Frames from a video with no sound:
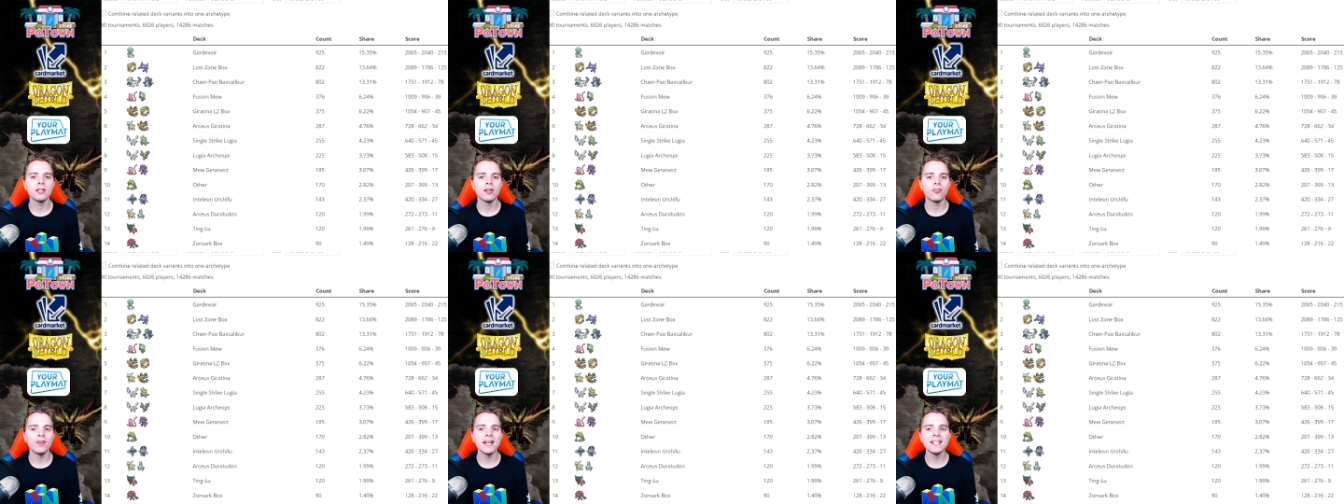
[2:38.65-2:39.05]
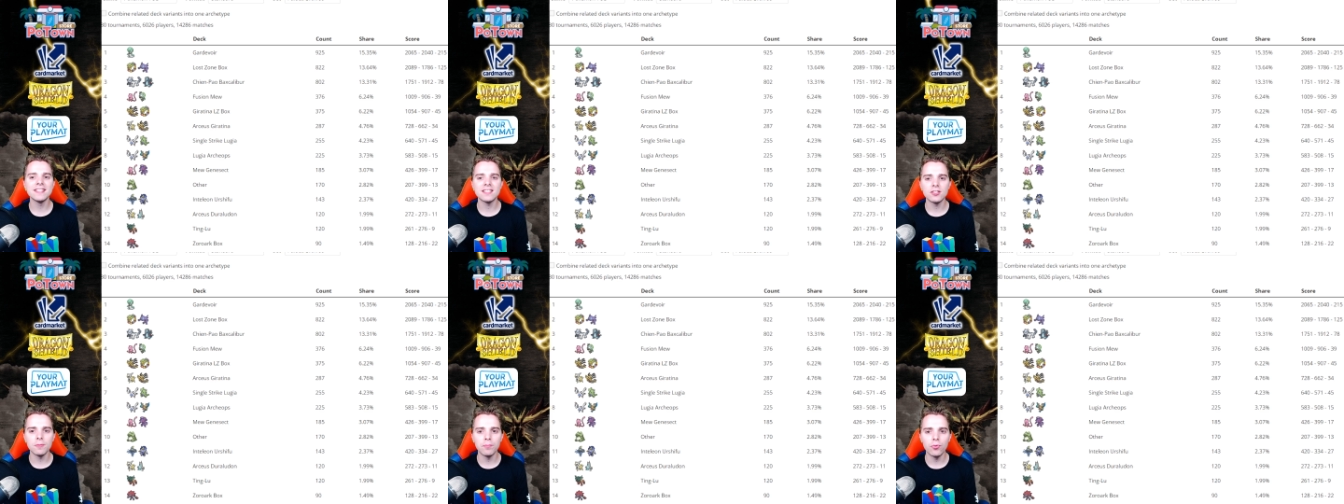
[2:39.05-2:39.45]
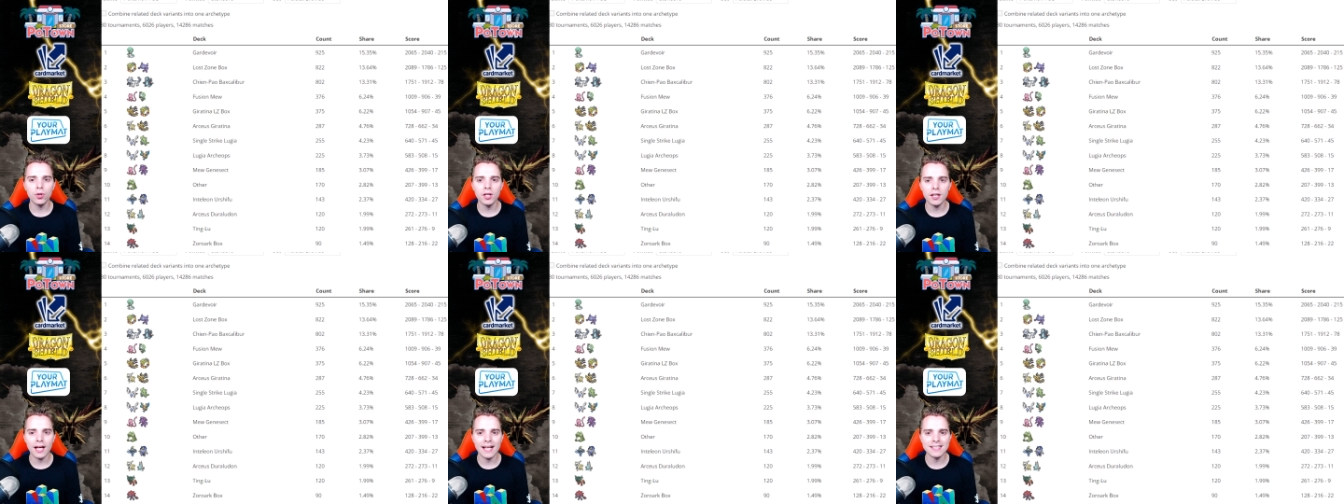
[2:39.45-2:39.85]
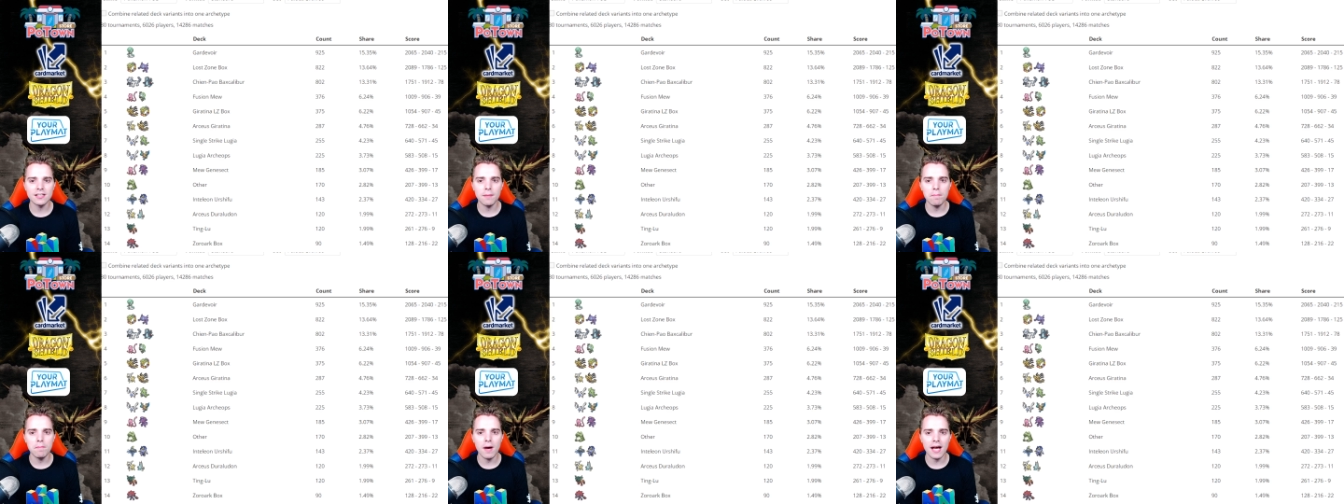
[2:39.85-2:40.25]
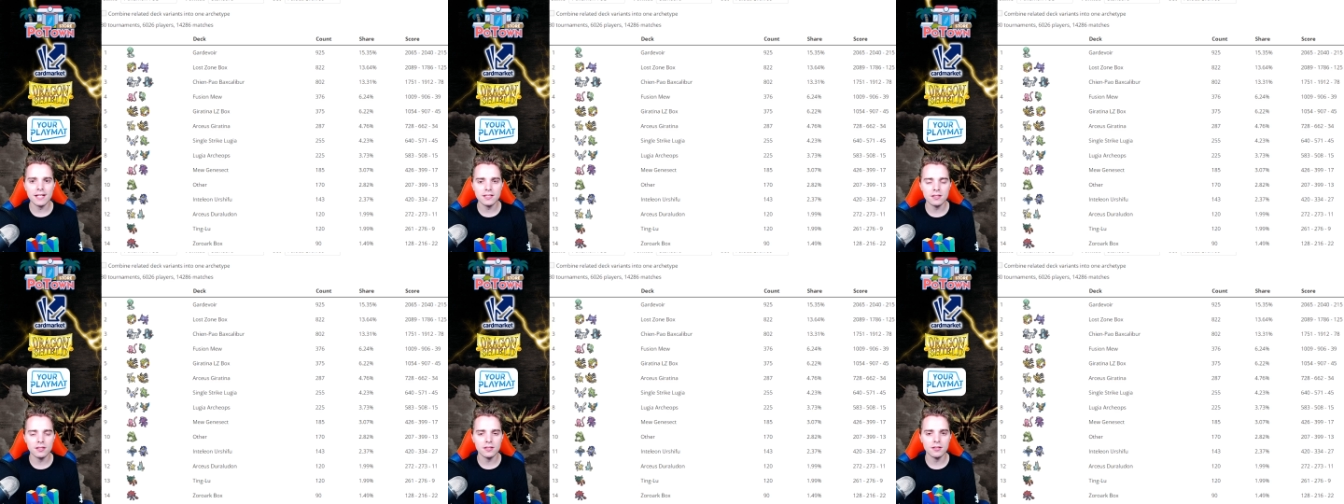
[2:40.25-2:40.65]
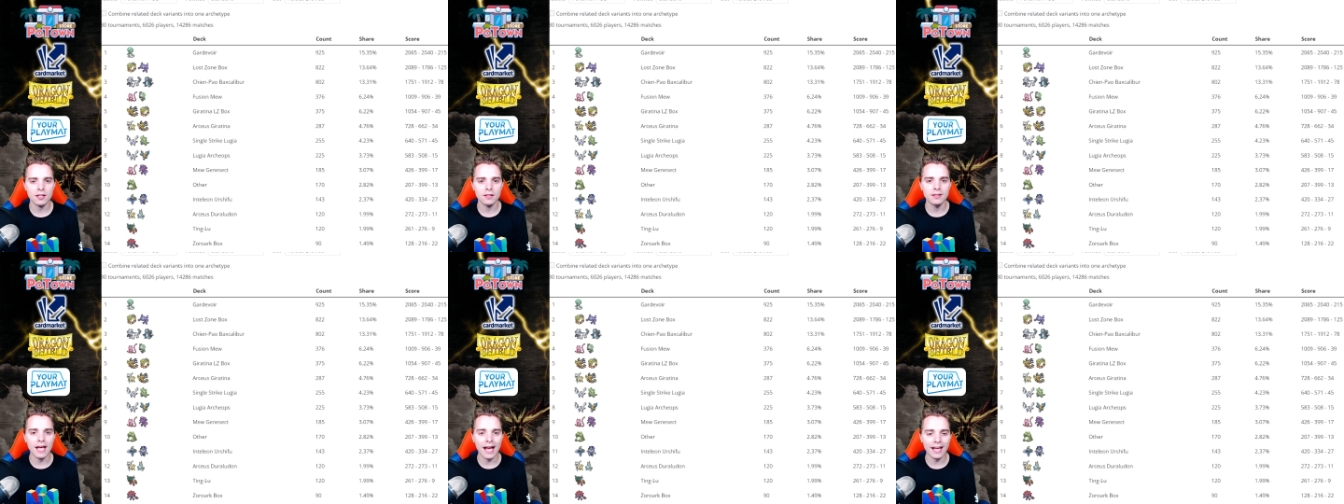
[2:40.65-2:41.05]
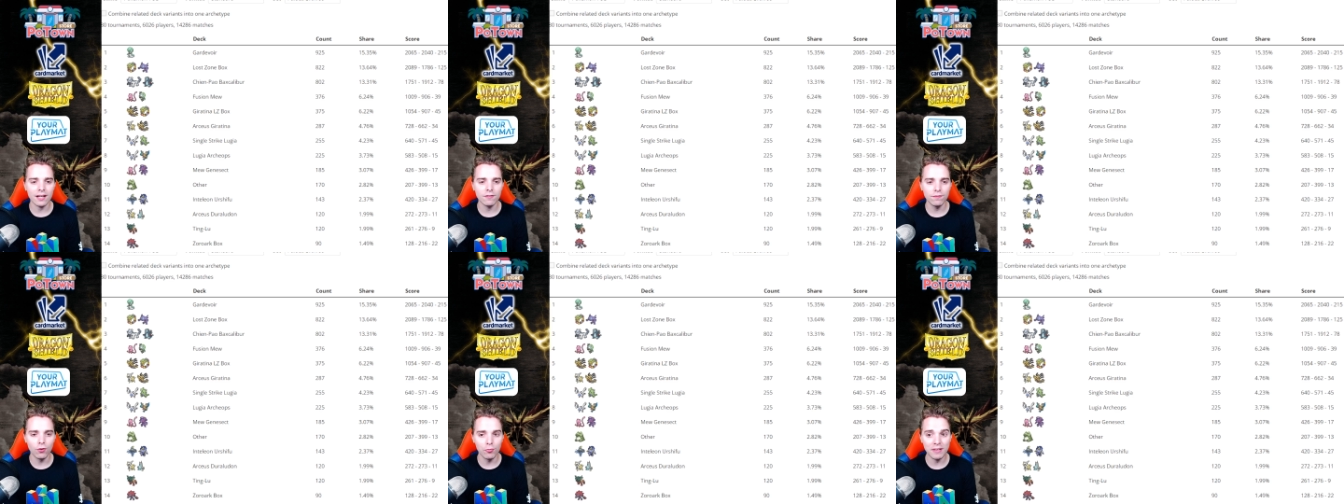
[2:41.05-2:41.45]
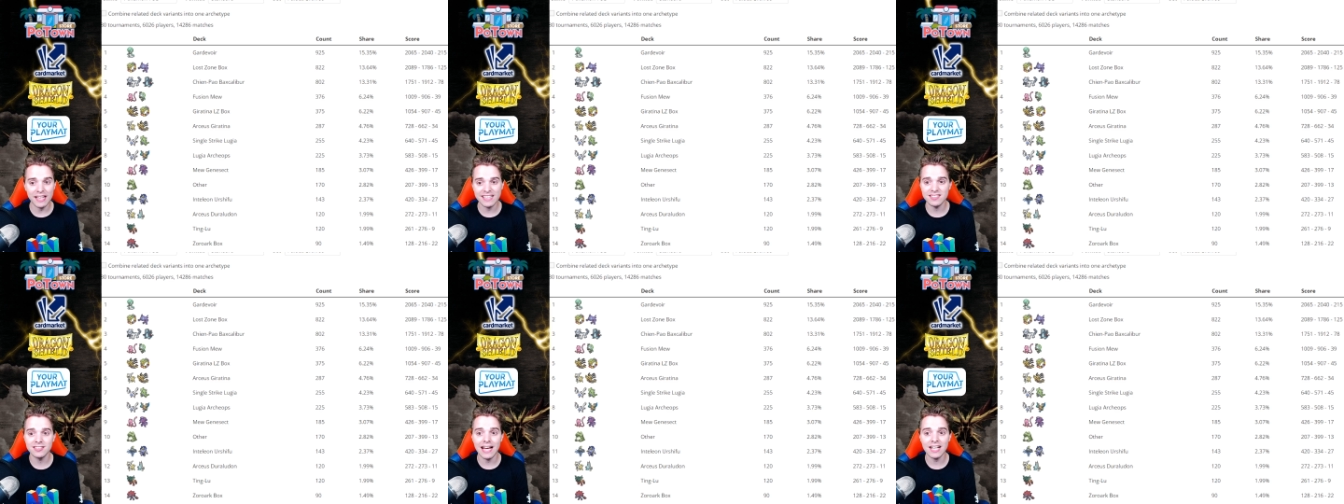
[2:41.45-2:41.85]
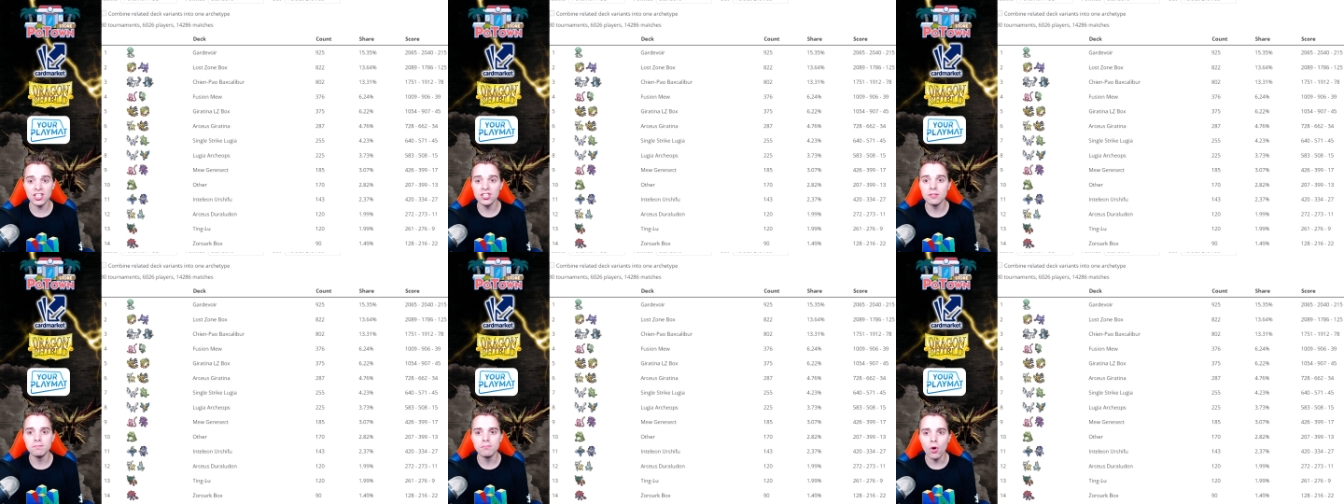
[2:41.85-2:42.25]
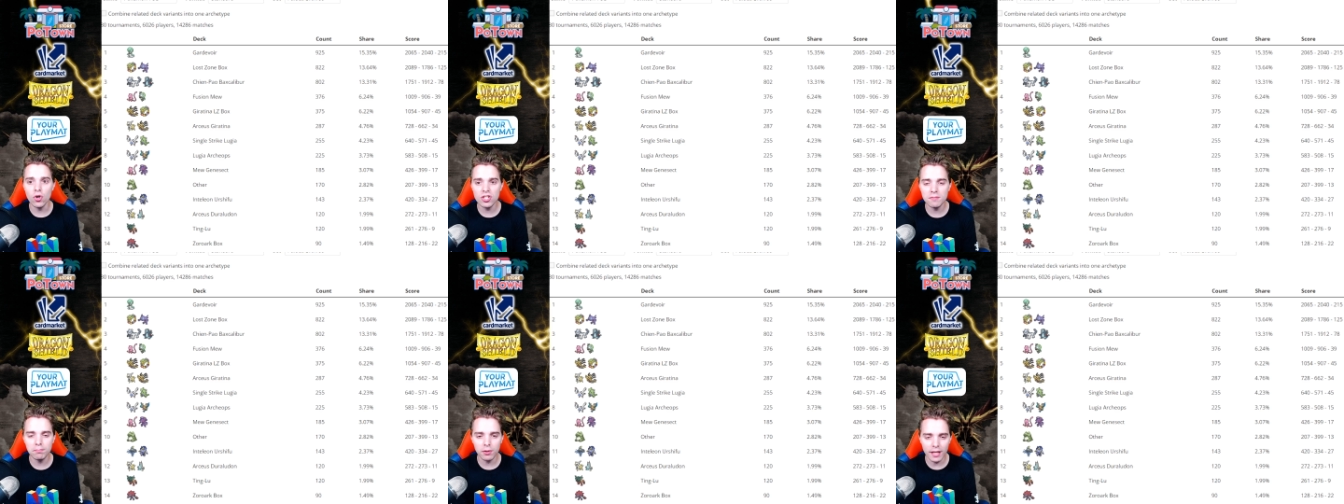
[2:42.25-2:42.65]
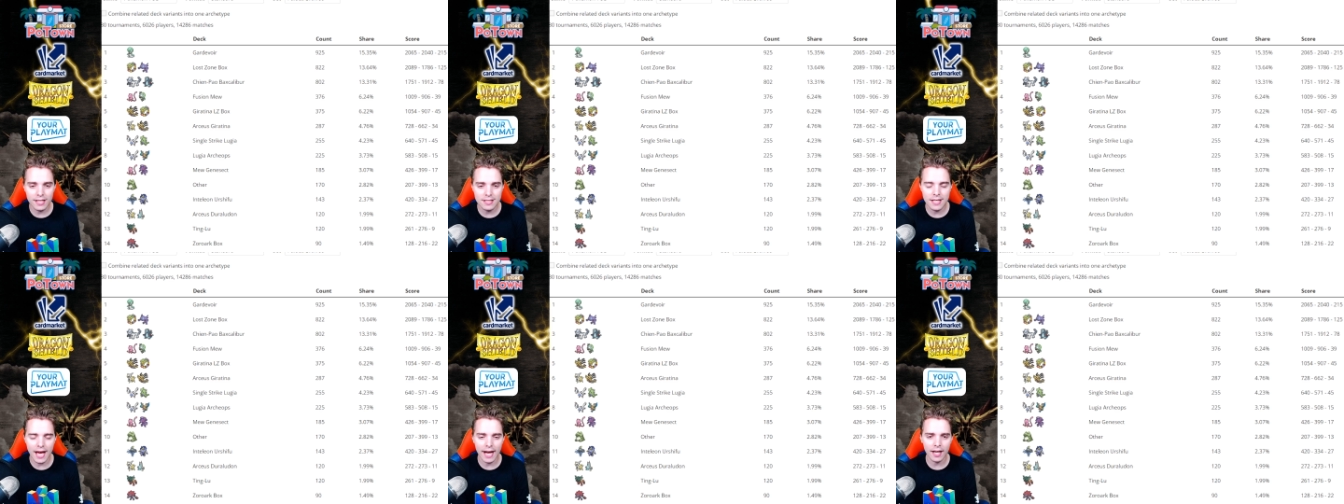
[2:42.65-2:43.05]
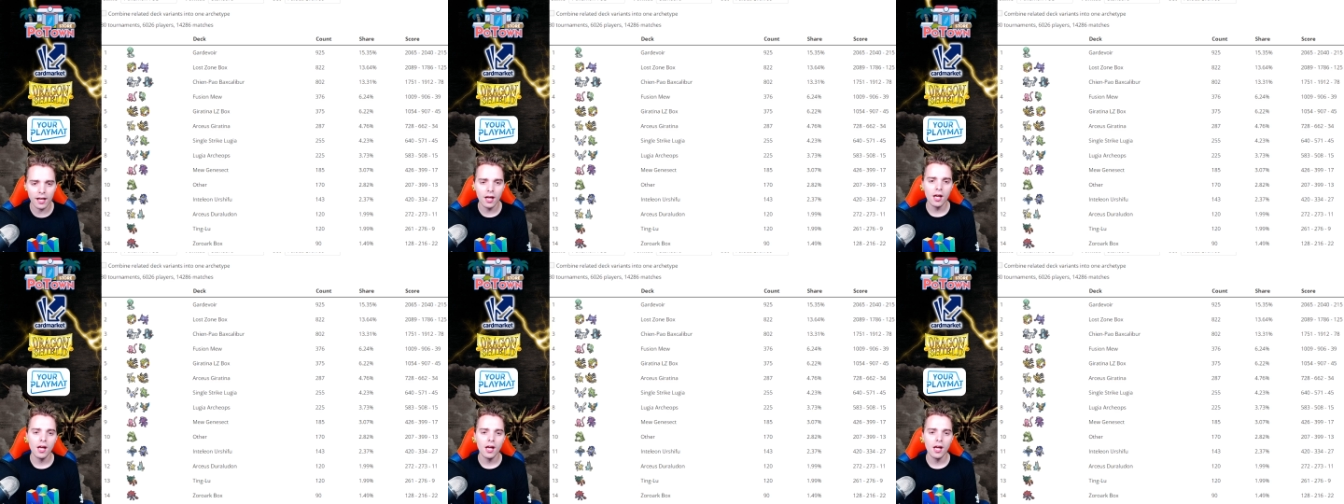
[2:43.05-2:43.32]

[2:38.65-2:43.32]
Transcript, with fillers: reigns supreme as the best deck in format, as actually the most played deck,